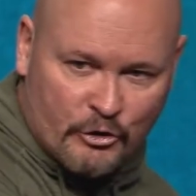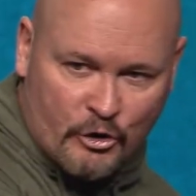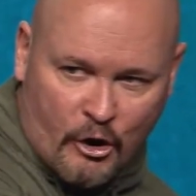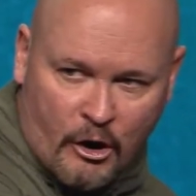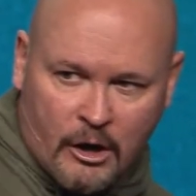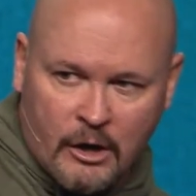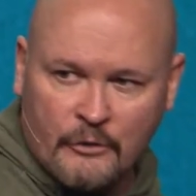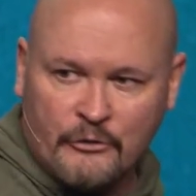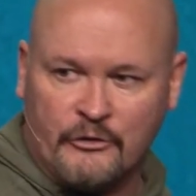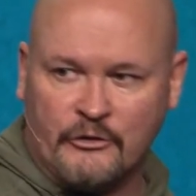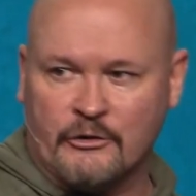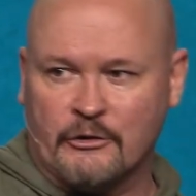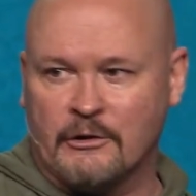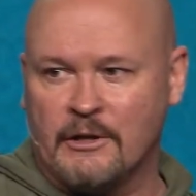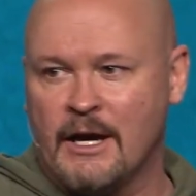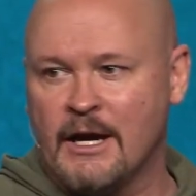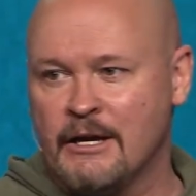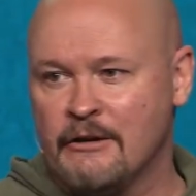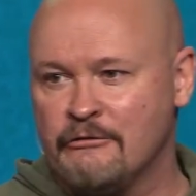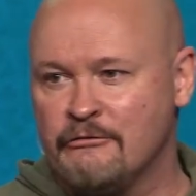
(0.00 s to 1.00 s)
cause in your
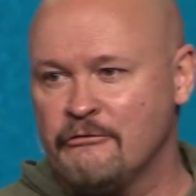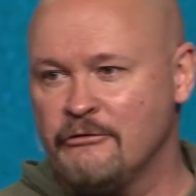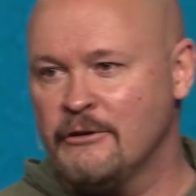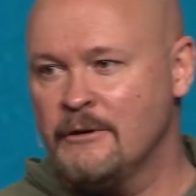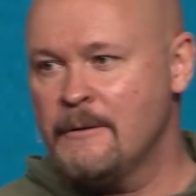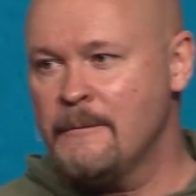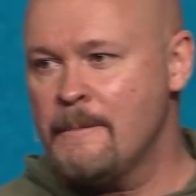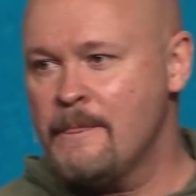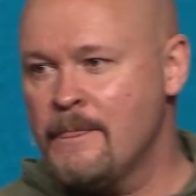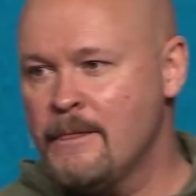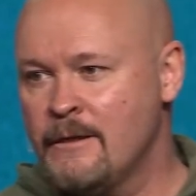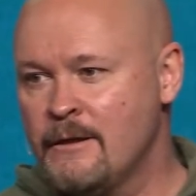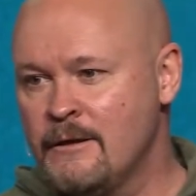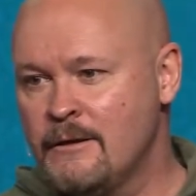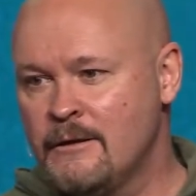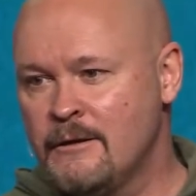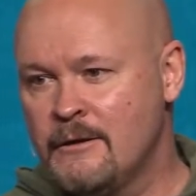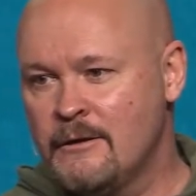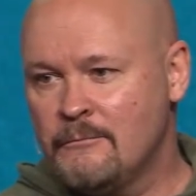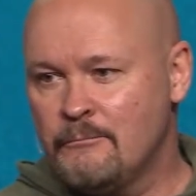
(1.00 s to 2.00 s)
life,
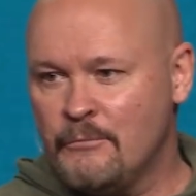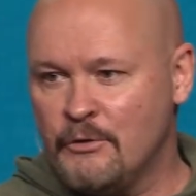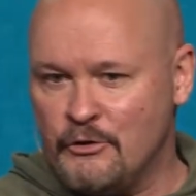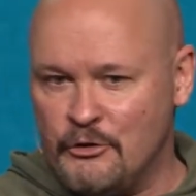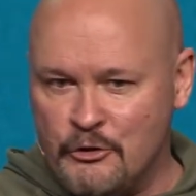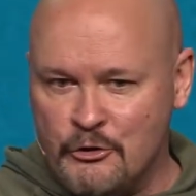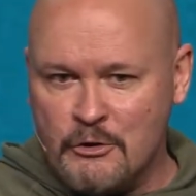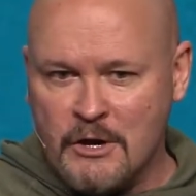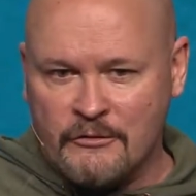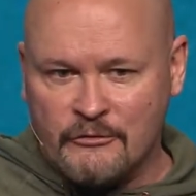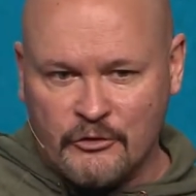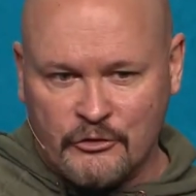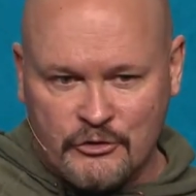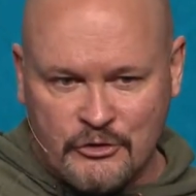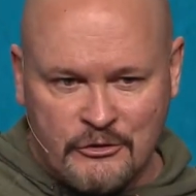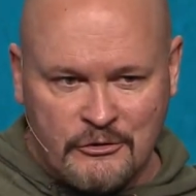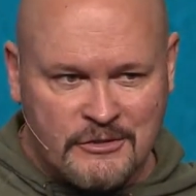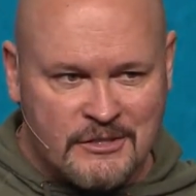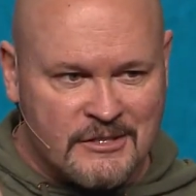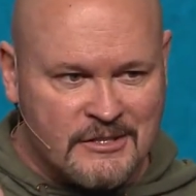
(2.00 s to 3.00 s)
but you have to
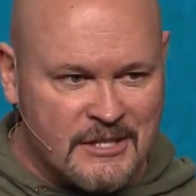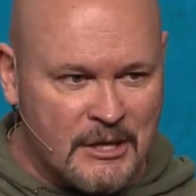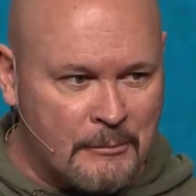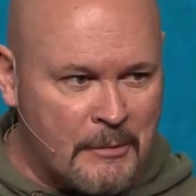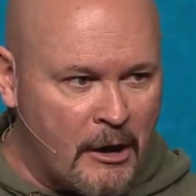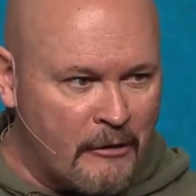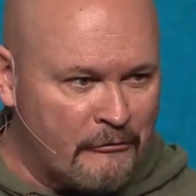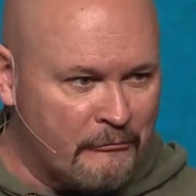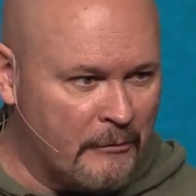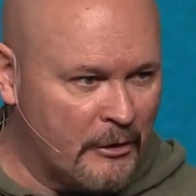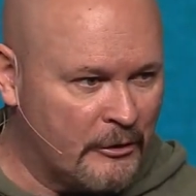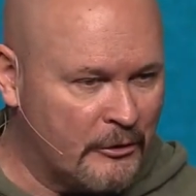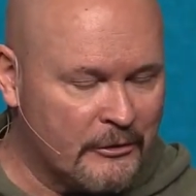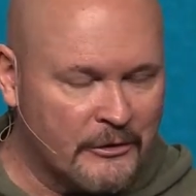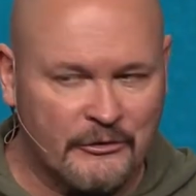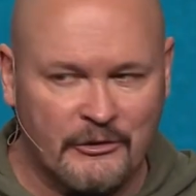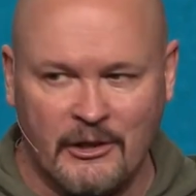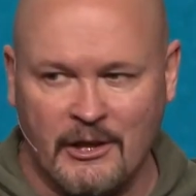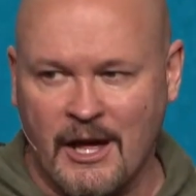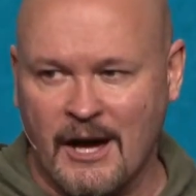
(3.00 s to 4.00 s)
choose to step out from under
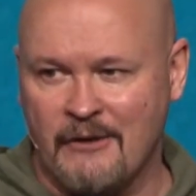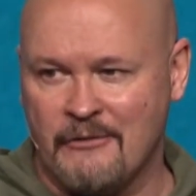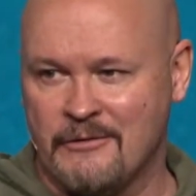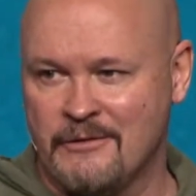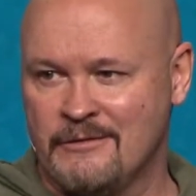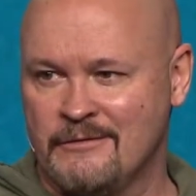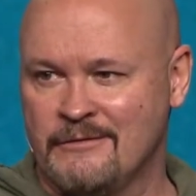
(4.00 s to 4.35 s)
its cloud.